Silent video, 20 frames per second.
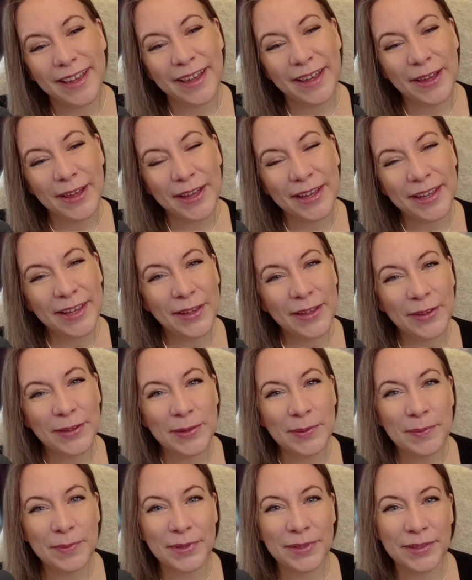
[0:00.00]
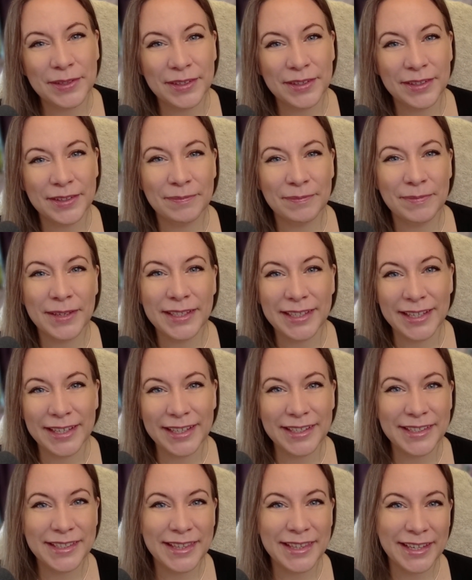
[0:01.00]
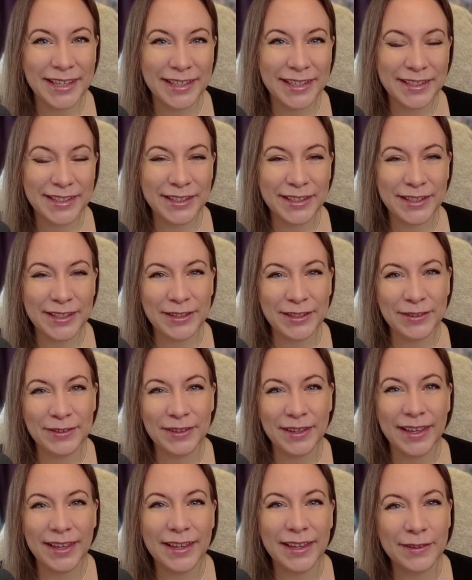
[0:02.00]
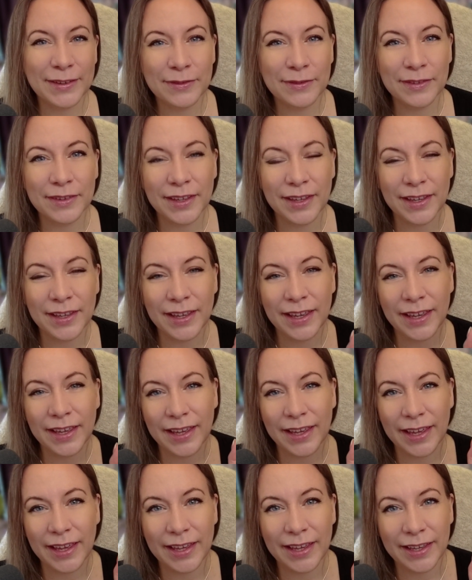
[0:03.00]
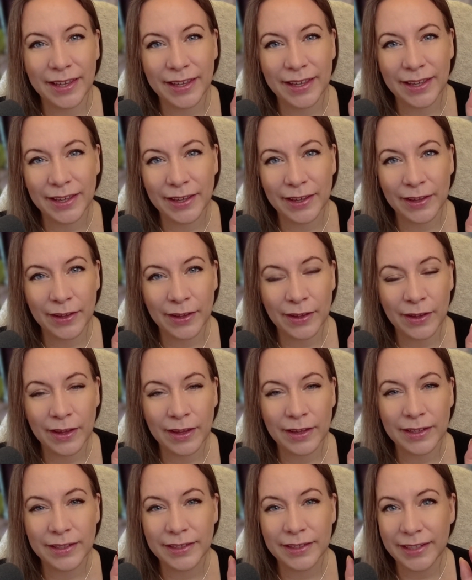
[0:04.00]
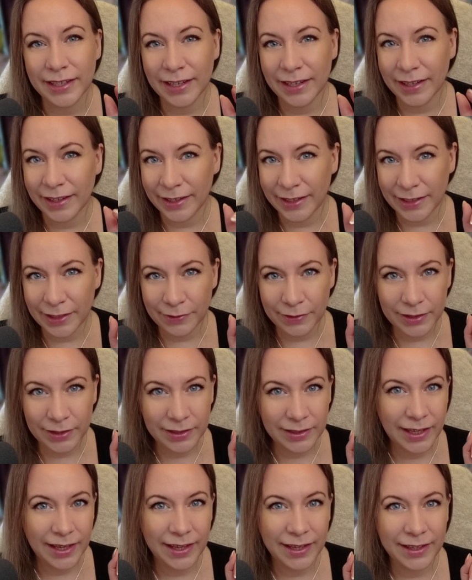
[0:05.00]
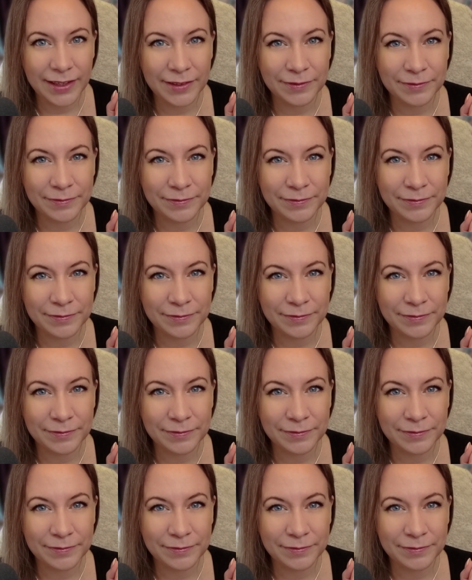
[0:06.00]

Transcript: I hope, my dears, that you have a delightful day,